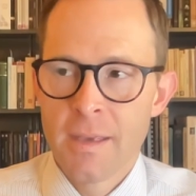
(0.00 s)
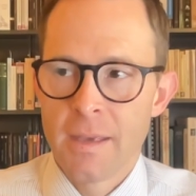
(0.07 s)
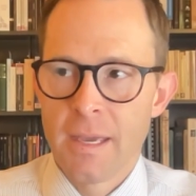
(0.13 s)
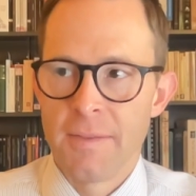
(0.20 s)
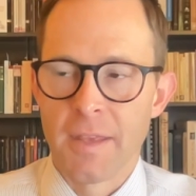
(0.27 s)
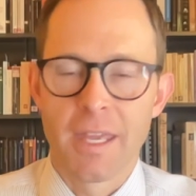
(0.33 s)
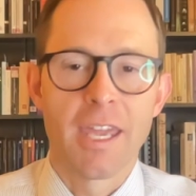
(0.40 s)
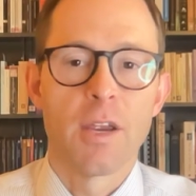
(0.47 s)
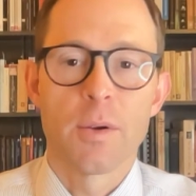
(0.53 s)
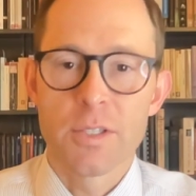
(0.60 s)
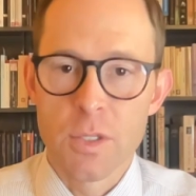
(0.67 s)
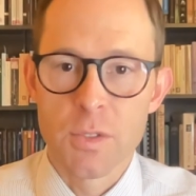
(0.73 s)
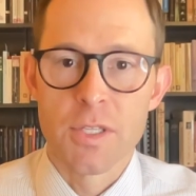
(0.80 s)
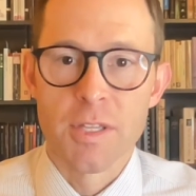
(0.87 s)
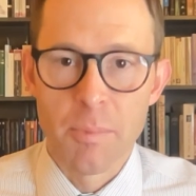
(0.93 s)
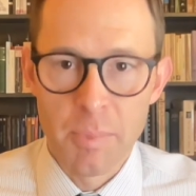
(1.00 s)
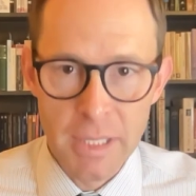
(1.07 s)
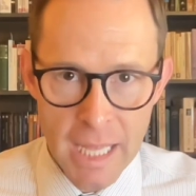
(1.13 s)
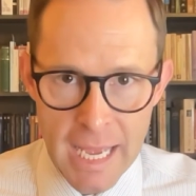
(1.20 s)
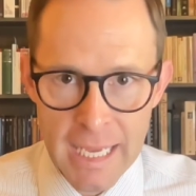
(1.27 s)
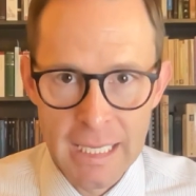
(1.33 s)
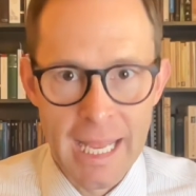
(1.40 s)
And the characters in the
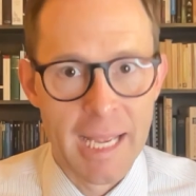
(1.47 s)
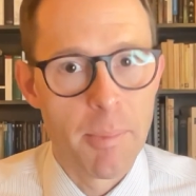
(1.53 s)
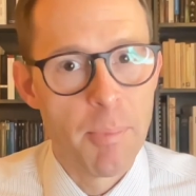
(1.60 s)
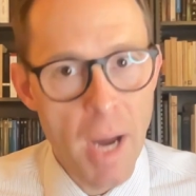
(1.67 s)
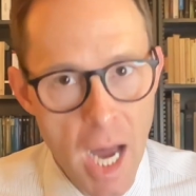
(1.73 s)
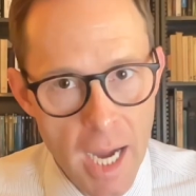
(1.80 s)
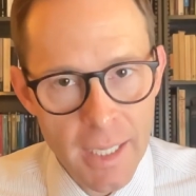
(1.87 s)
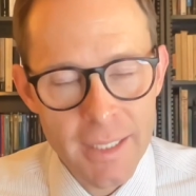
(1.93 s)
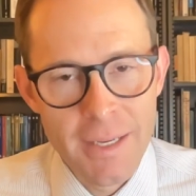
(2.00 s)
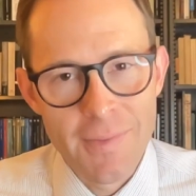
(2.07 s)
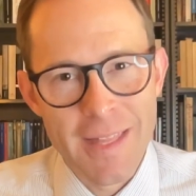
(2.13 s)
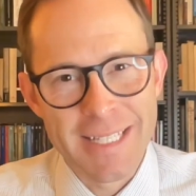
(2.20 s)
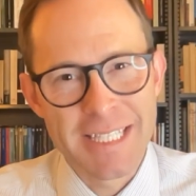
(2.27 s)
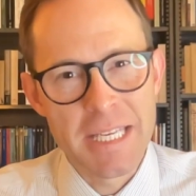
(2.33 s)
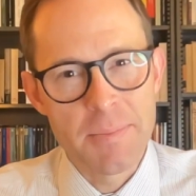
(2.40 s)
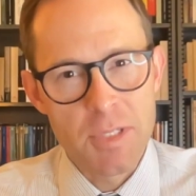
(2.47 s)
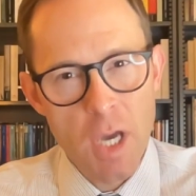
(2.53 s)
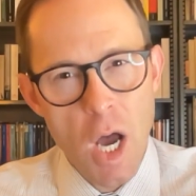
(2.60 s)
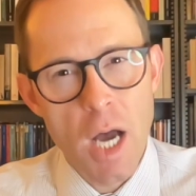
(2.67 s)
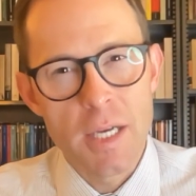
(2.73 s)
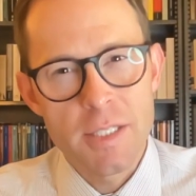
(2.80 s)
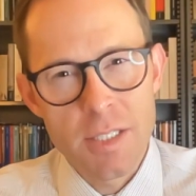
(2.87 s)
play, like Puck, that seem
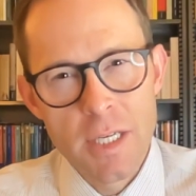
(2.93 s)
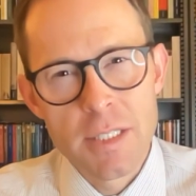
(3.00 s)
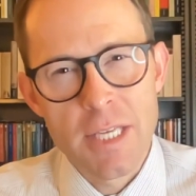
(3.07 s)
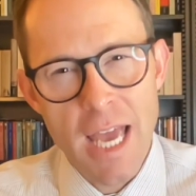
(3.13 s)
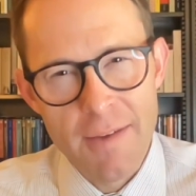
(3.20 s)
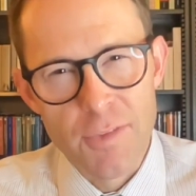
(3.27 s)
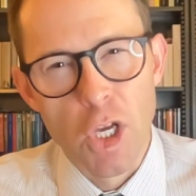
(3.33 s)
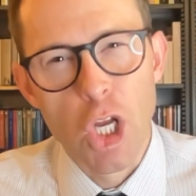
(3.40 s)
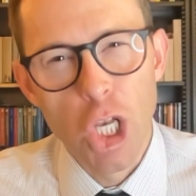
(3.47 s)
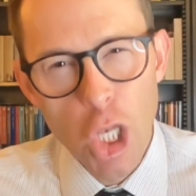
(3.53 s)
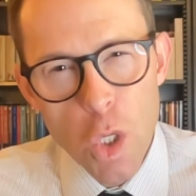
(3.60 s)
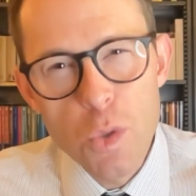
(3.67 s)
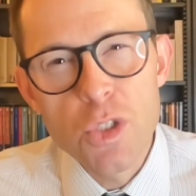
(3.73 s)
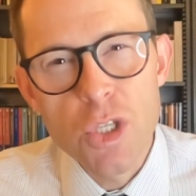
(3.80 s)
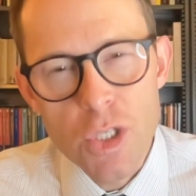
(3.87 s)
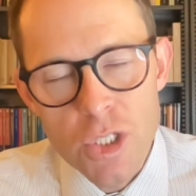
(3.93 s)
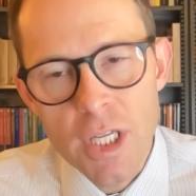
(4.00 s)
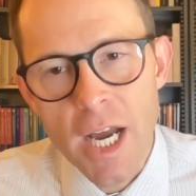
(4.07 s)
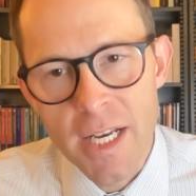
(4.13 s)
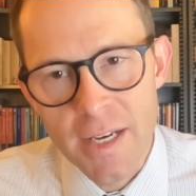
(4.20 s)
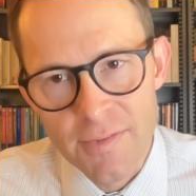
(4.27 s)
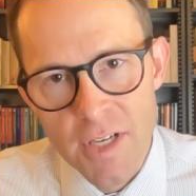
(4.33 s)
to us to have the closest
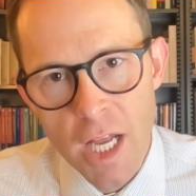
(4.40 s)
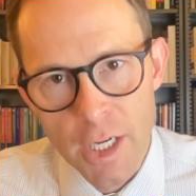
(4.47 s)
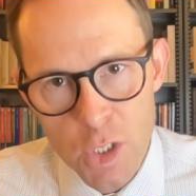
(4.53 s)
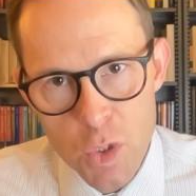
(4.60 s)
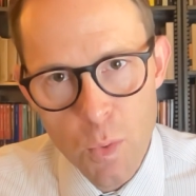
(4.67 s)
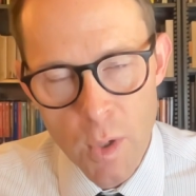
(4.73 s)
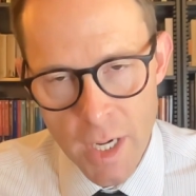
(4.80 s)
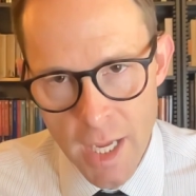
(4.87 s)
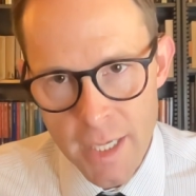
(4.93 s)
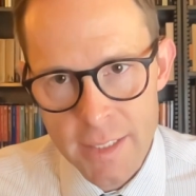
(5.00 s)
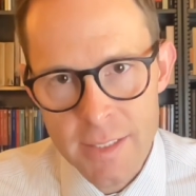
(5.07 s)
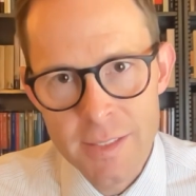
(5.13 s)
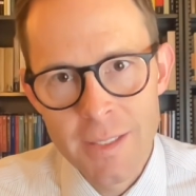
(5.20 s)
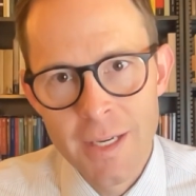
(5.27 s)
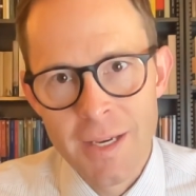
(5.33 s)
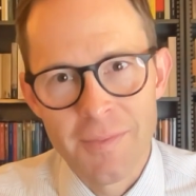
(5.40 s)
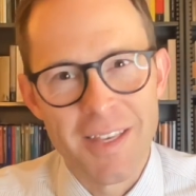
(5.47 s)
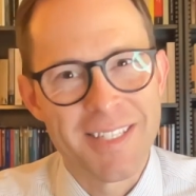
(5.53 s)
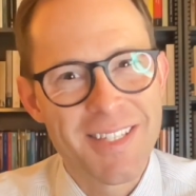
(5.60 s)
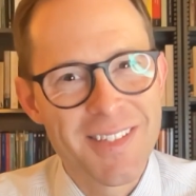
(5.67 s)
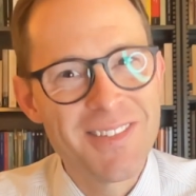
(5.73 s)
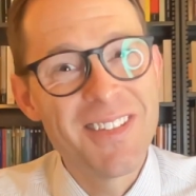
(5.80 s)
kind of knowledge toward us, they
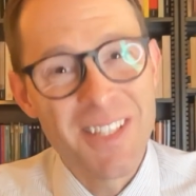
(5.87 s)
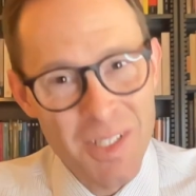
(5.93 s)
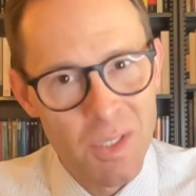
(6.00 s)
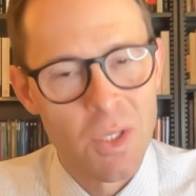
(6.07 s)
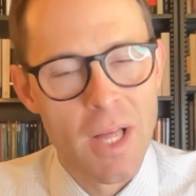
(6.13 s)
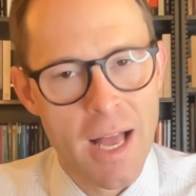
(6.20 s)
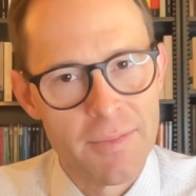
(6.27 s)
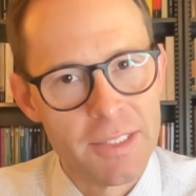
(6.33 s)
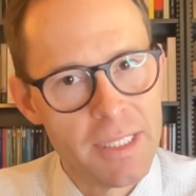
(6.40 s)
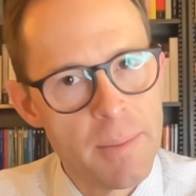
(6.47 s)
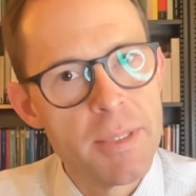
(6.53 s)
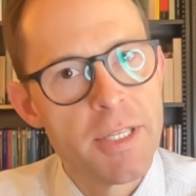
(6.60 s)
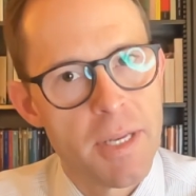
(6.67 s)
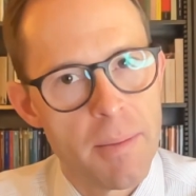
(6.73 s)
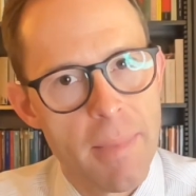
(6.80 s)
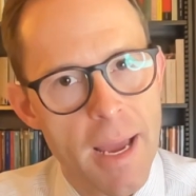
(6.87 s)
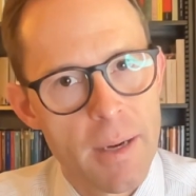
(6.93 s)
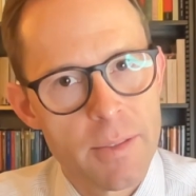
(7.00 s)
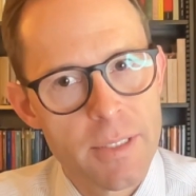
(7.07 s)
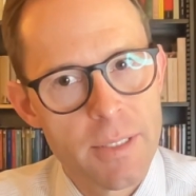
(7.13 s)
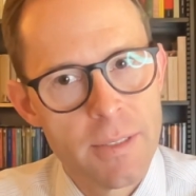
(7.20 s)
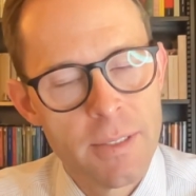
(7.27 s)
still have a limited
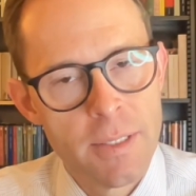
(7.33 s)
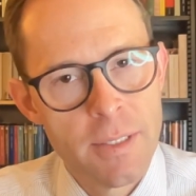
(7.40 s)
amount.